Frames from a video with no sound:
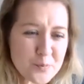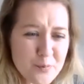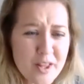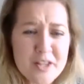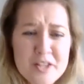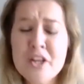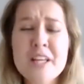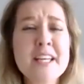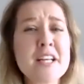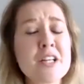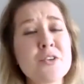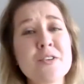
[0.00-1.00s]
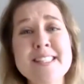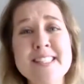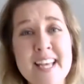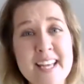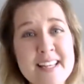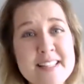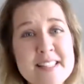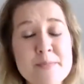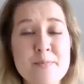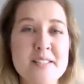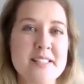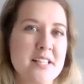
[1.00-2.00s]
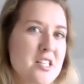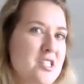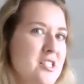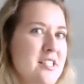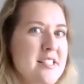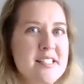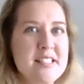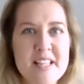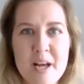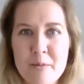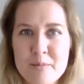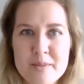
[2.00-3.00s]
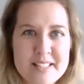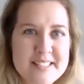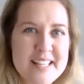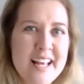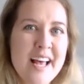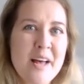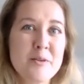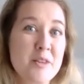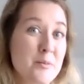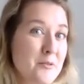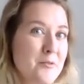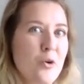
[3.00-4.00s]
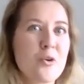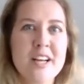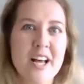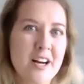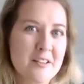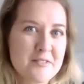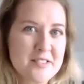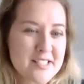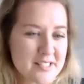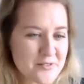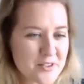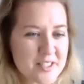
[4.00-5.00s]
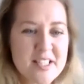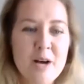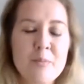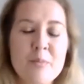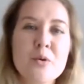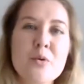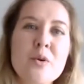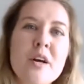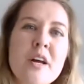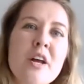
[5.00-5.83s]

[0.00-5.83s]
You can include dates, percentages, numbers, the before and afters, for example.